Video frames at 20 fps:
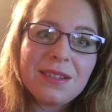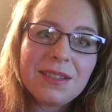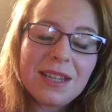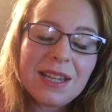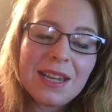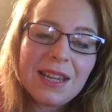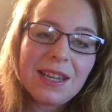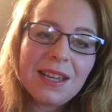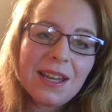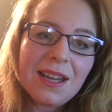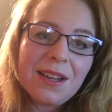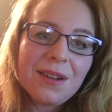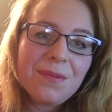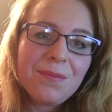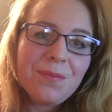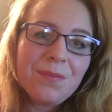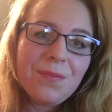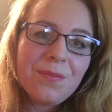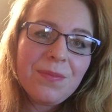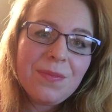The
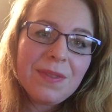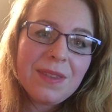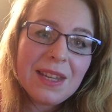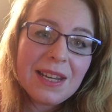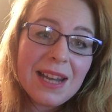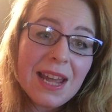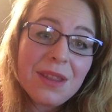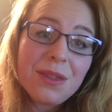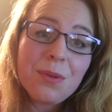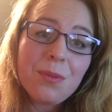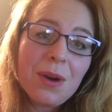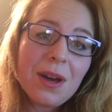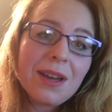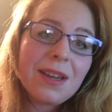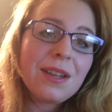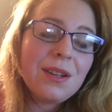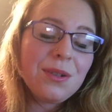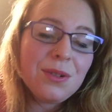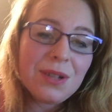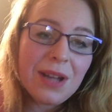leather
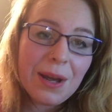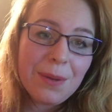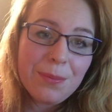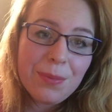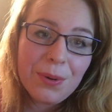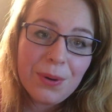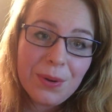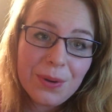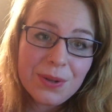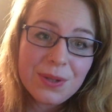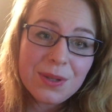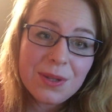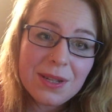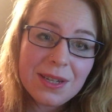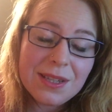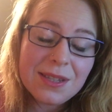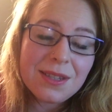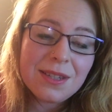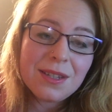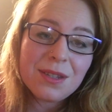work in Udaipur
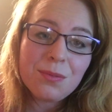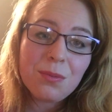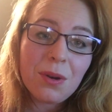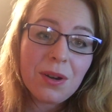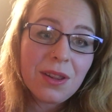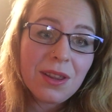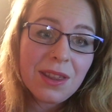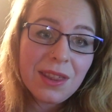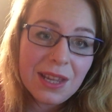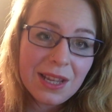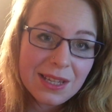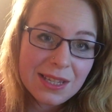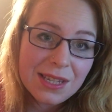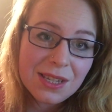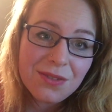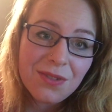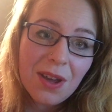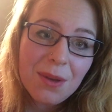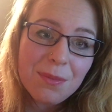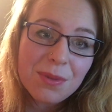is one of the things
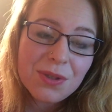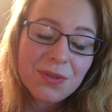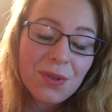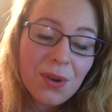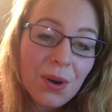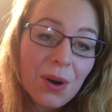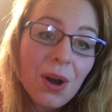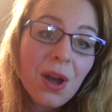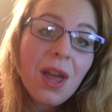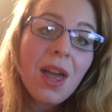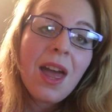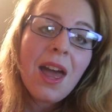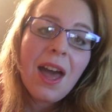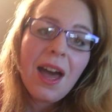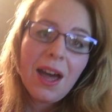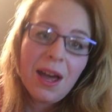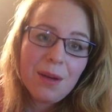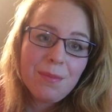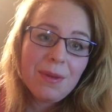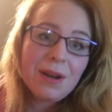it's famous for,
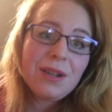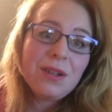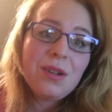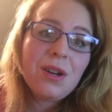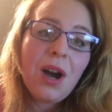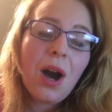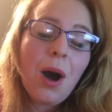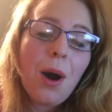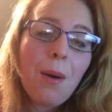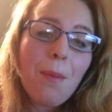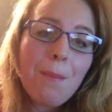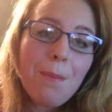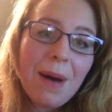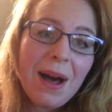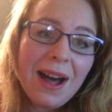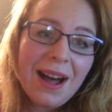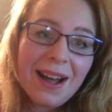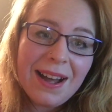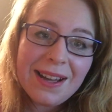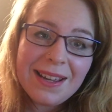and you can't
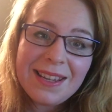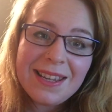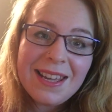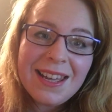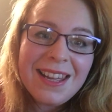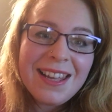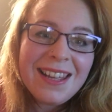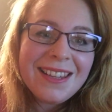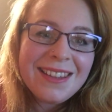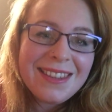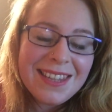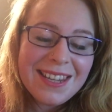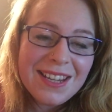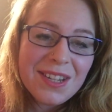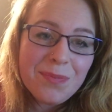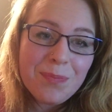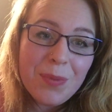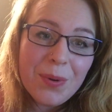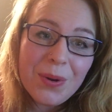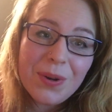buy
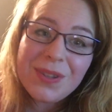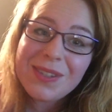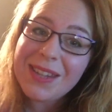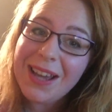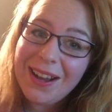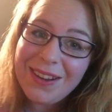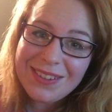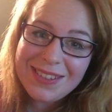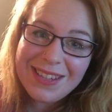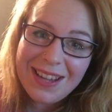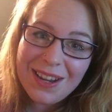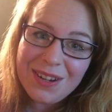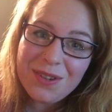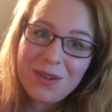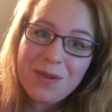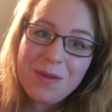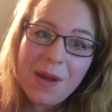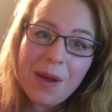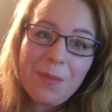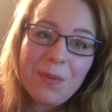these books outside
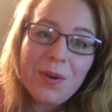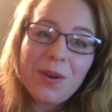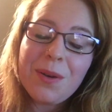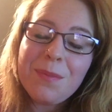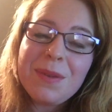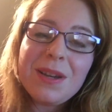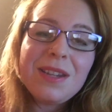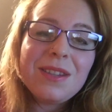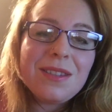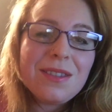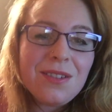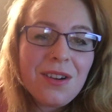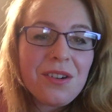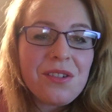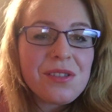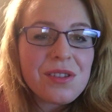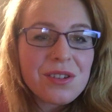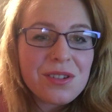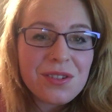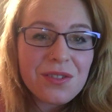Udaipur. I mean,
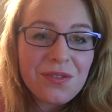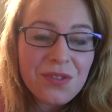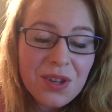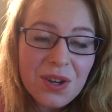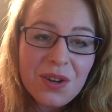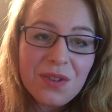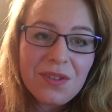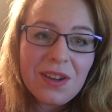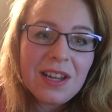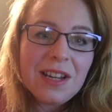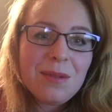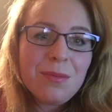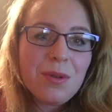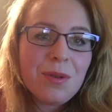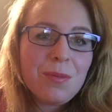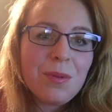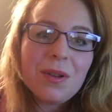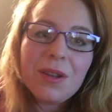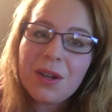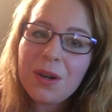there's a few
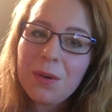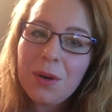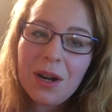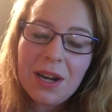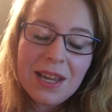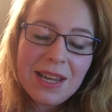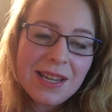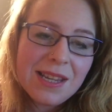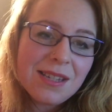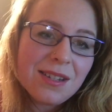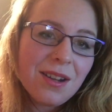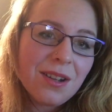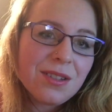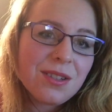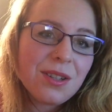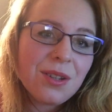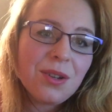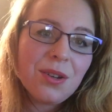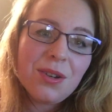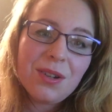available, but the quality is not
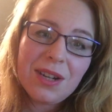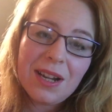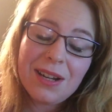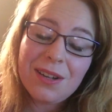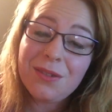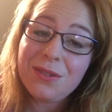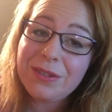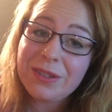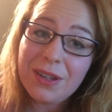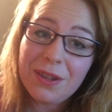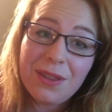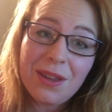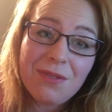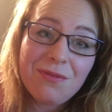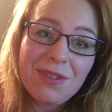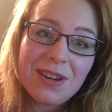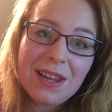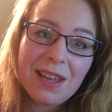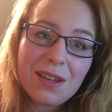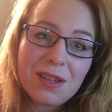so good, and also they're
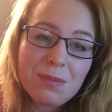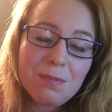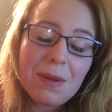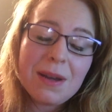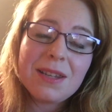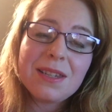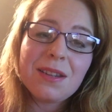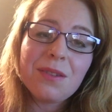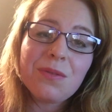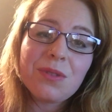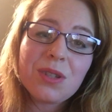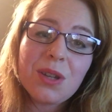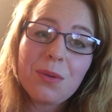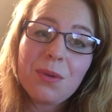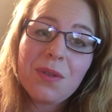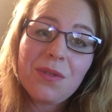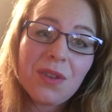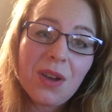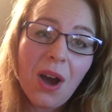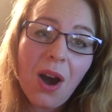really expensive. So
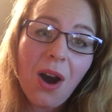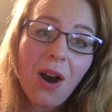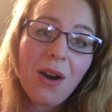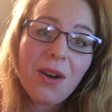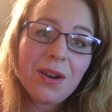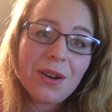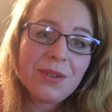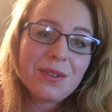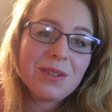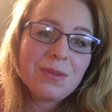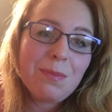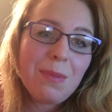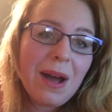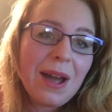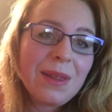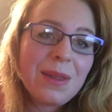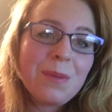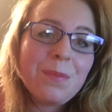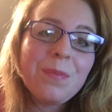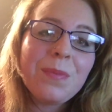if you are going to
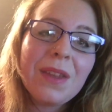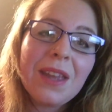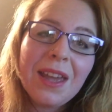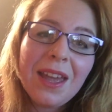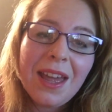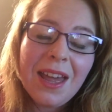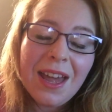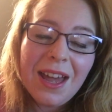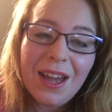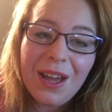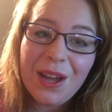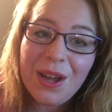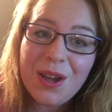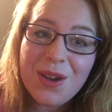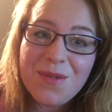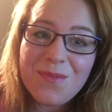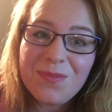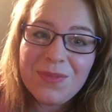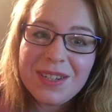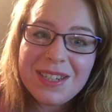buy them,
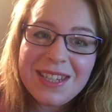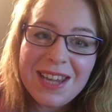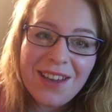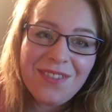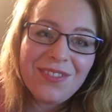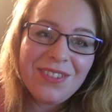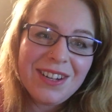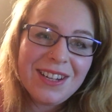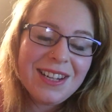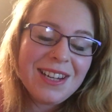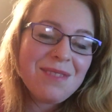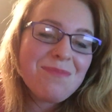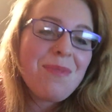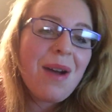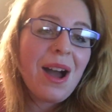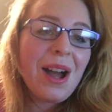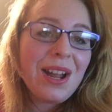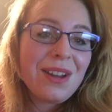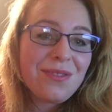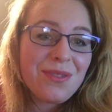definitely
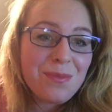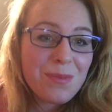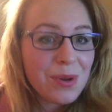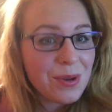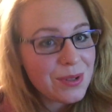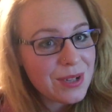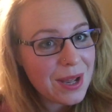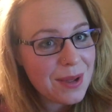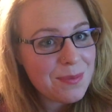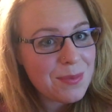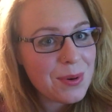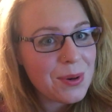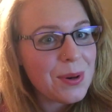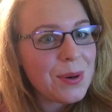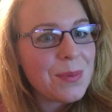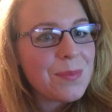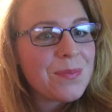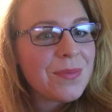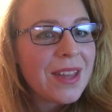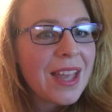buy from Udaipur.